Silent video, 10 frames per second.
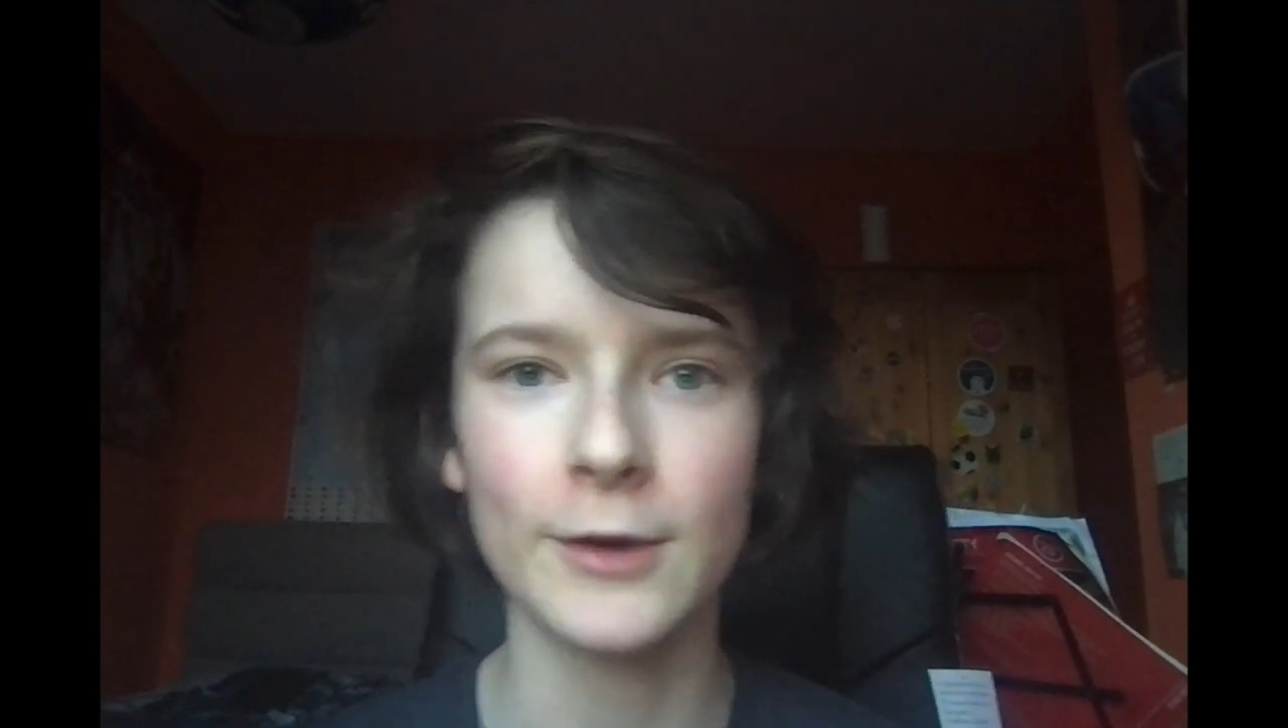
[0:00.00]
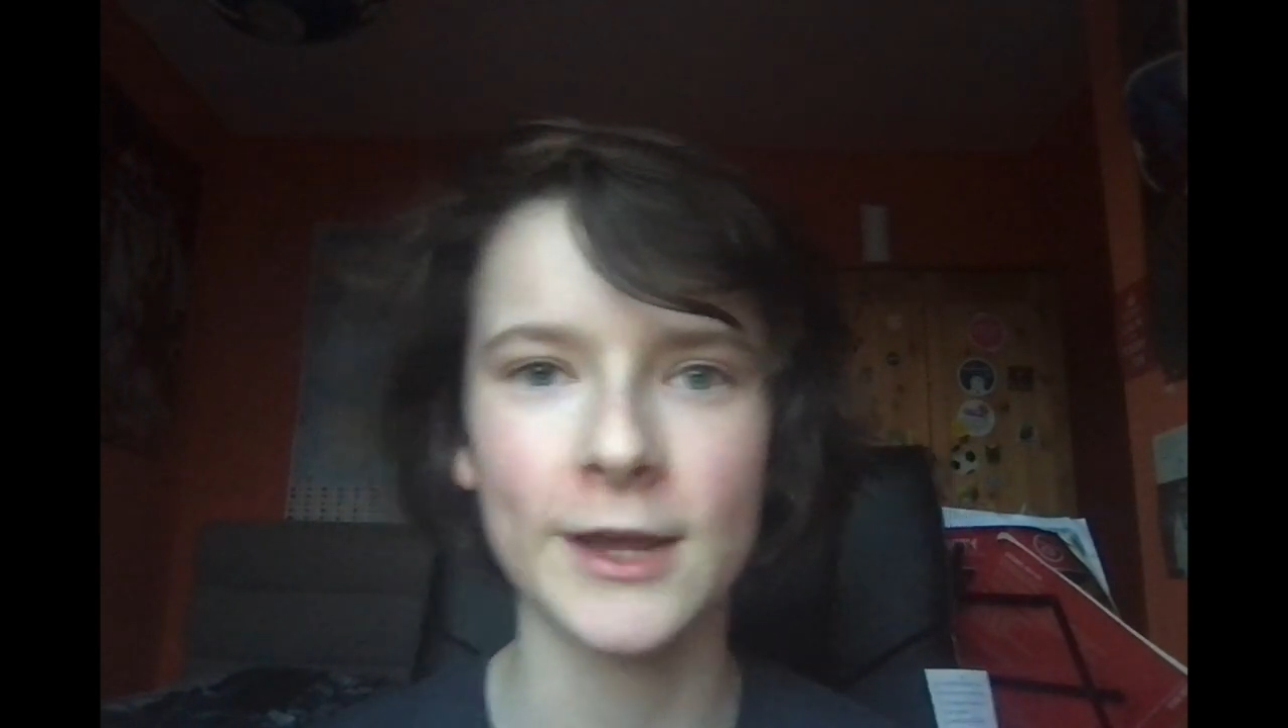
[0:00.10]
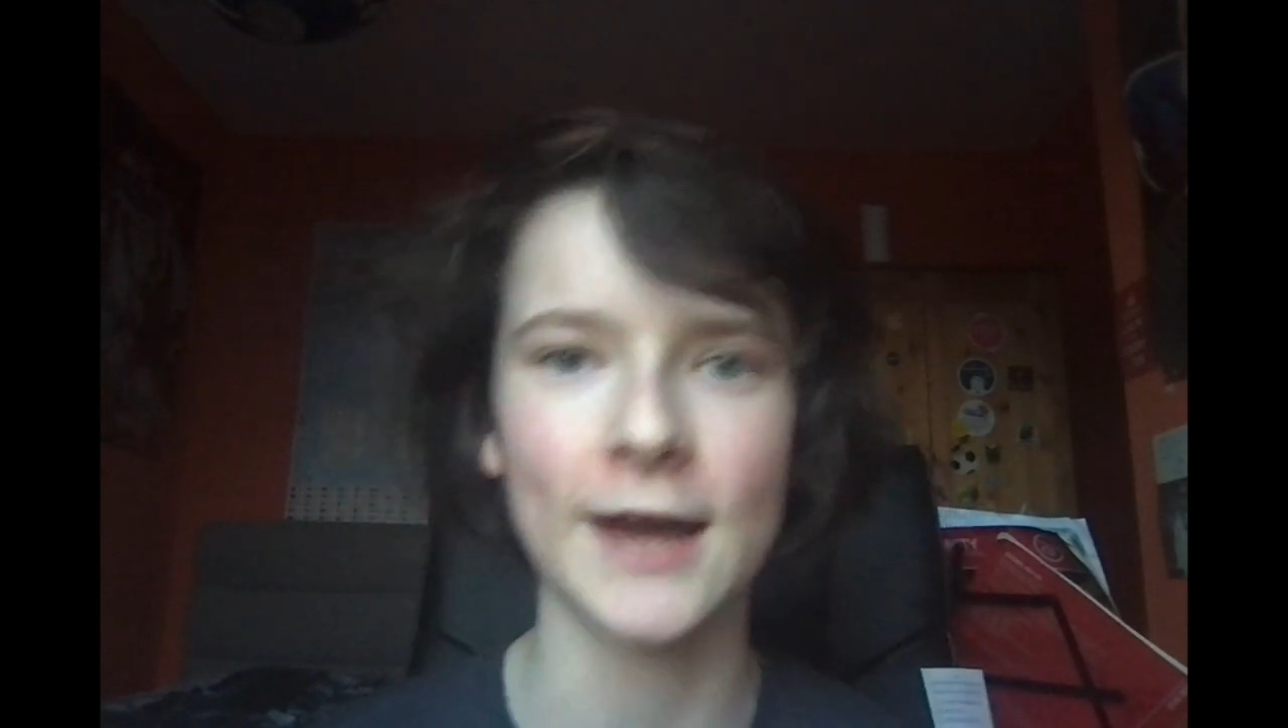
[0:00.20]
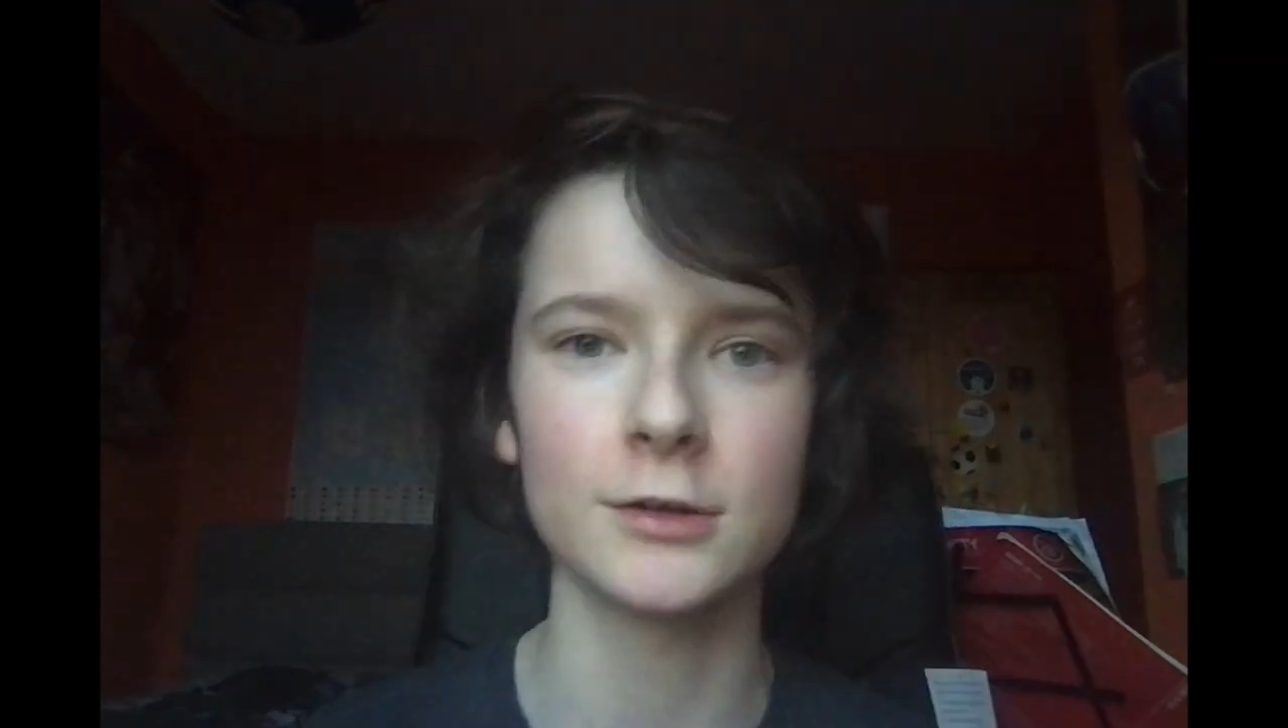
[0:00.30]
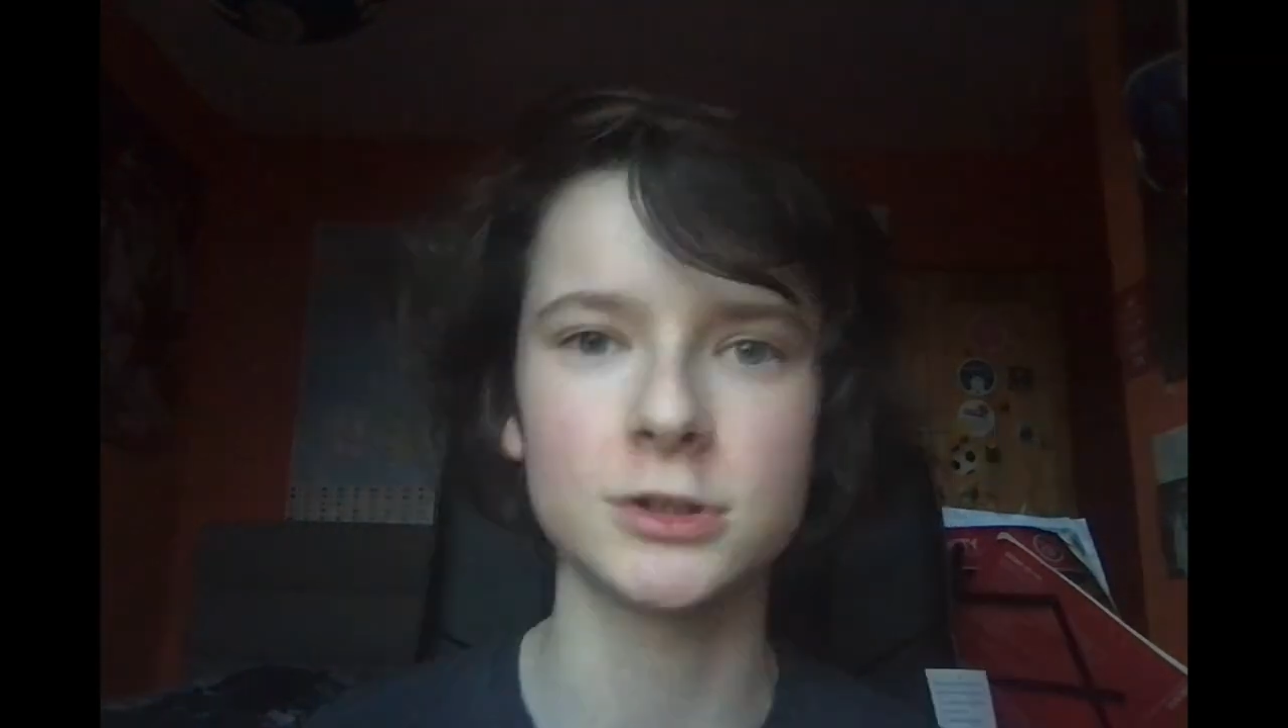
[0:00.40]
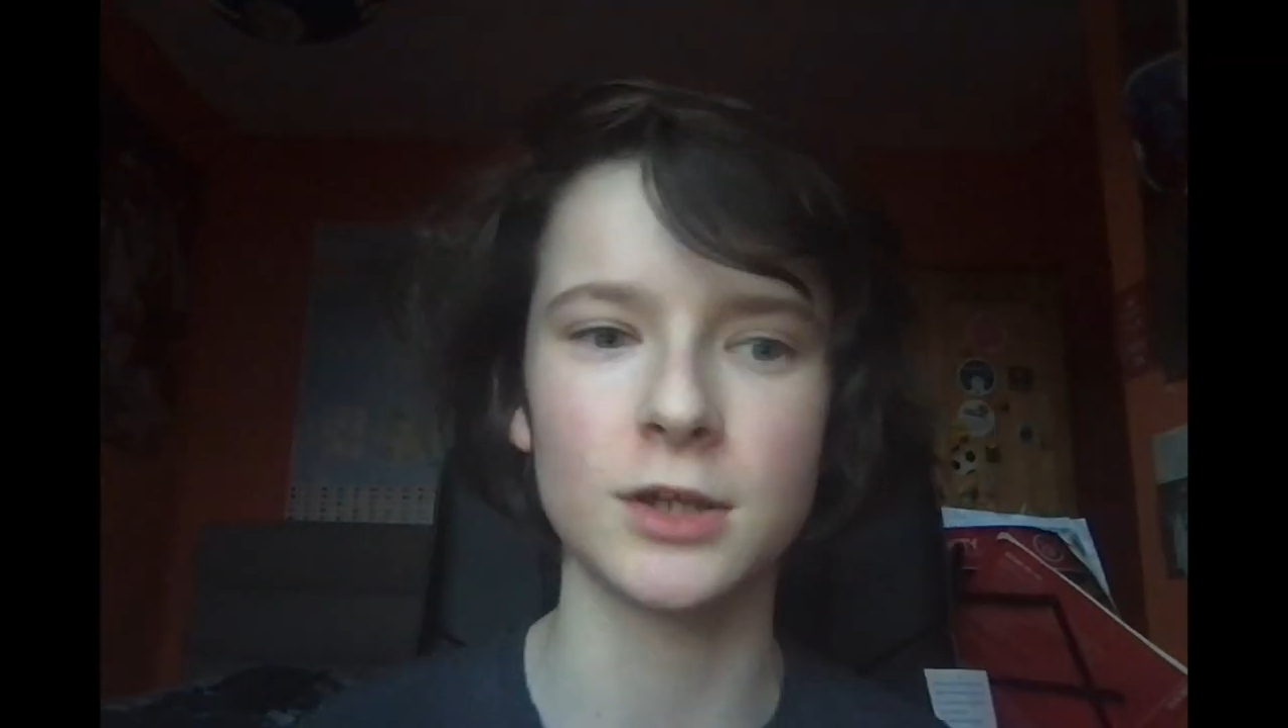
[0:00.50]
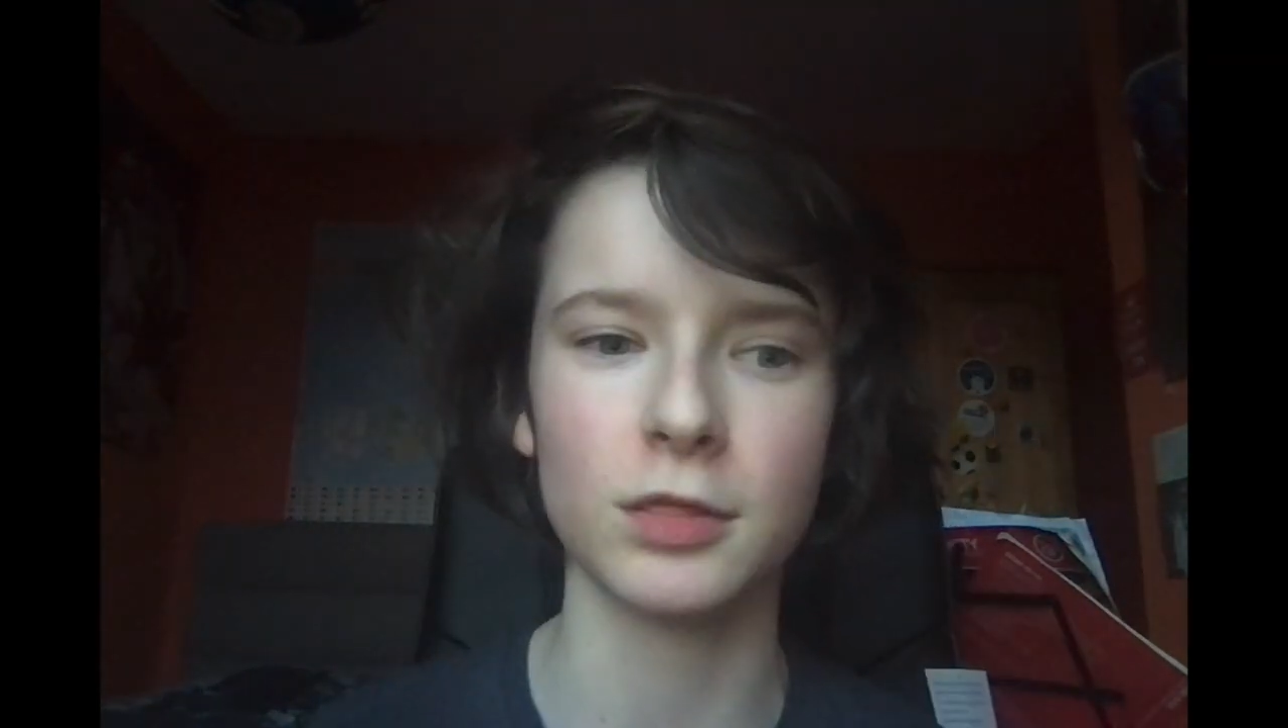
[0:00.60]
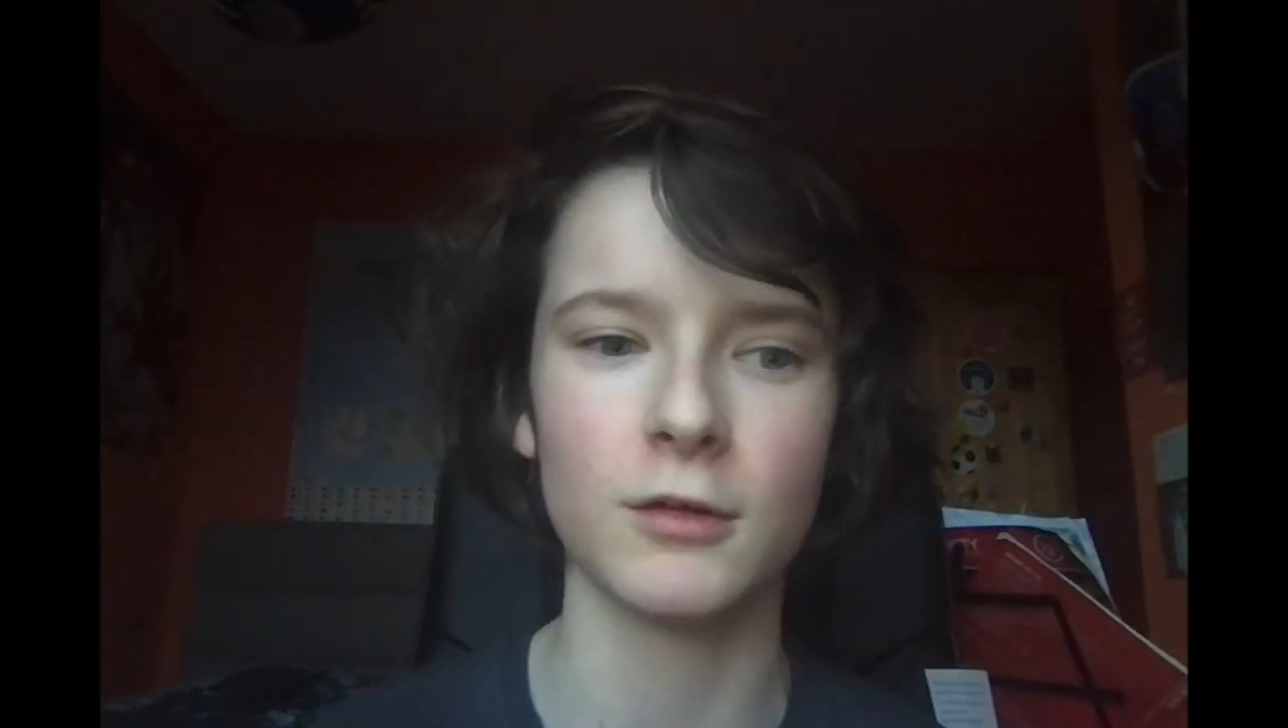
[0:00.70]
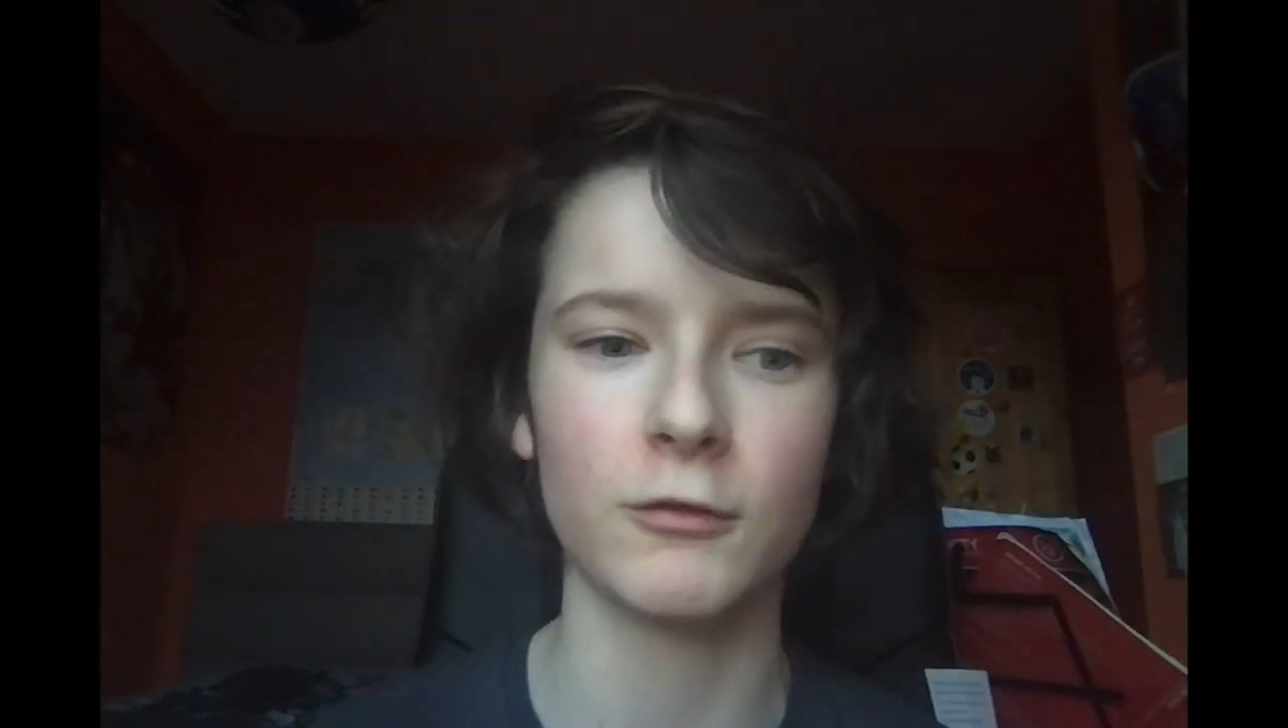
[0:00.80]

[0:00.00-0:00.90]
account just